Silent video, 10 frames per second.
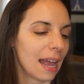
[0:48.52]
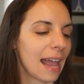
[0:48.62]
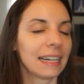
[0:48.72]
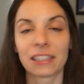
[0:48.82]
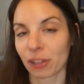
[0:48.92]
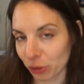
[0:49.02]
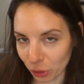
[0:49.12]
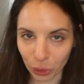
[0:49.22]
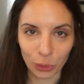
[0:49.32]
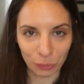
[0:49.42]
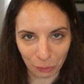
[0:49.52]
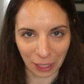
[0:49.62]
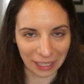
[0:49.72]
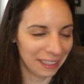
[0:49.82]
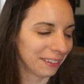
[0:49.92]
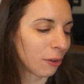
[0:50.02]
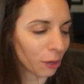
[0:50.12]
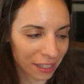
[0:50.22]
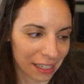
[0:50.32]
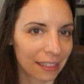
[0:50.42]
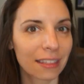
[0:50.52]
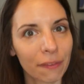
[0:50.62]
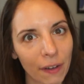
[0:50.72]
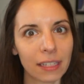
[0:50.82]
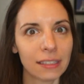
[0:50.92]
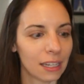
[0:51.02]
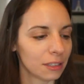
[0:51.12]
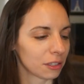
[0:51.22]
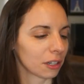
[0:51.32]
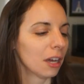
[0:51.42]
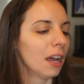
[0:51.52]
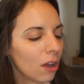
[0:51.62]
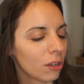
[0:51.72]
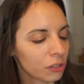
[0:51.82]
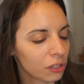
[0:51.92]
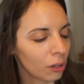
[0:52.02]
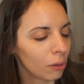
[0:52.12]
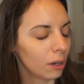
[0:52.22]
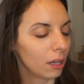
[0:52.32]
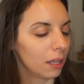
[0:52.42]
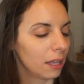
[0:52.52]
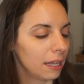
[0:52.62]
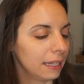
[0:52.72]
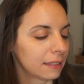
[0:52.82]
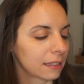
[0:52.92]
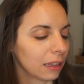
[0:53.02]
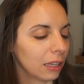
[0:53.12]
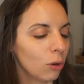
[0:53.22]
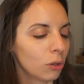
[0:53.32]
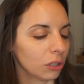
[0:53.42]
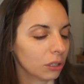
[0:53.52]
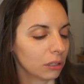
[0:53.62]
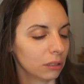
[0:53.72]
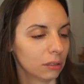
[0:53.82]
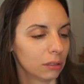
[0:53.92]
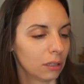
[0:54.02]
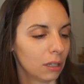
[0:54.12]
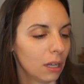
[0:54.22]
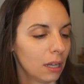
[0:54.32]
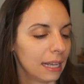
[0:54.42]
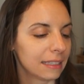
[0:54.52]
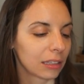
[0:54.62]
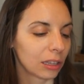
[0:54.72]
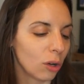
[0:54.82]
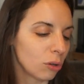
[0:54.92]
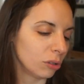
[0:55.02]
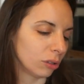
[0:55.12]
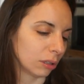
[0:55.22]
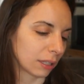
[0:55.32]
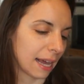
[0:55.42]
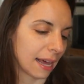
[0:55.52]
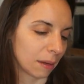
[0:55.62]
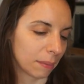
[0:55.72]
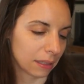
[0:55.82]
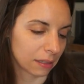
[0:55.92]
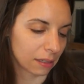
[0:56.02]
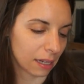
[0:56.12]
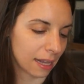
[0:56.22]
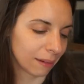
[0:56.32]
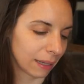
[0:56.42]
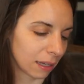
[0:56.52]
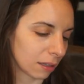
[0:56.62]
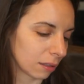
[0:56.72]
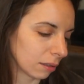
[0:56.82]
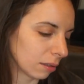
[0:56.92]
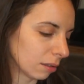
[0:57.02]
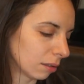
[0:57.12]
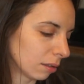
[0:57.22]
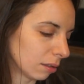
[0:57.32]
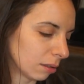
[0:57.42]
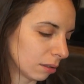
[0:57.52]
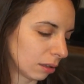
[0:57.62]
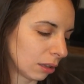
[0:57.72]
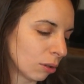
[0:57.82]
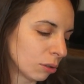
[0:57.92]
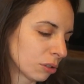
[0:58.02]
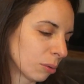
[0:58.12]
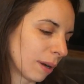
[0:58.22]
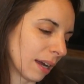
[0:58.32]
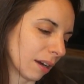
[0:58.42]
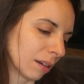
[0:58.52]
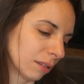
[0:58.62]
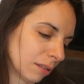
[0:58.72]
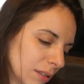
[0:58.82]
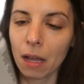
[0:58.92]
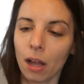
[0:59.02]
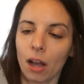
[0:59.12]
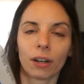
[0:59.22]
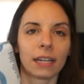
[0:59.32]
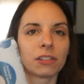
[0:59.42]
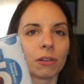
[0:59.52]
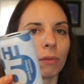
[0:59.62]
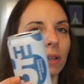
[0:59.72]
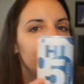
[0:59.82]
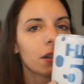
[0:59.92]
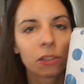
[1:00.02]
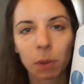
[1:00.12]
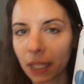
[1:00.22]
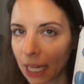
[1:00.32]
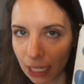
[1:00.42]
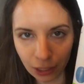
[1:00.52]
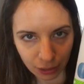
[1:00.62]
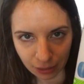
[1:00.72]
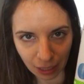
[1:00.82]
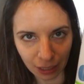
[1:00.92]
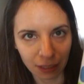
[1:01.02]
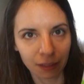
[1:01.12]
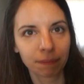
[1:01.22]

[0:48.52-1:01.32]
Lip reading: And it's also gluten-free. Of course it is, it's a fucking seltzer. Also, it's local. It's local cannabis. And I'm like, local to where? Okay, so here's what the can looks like.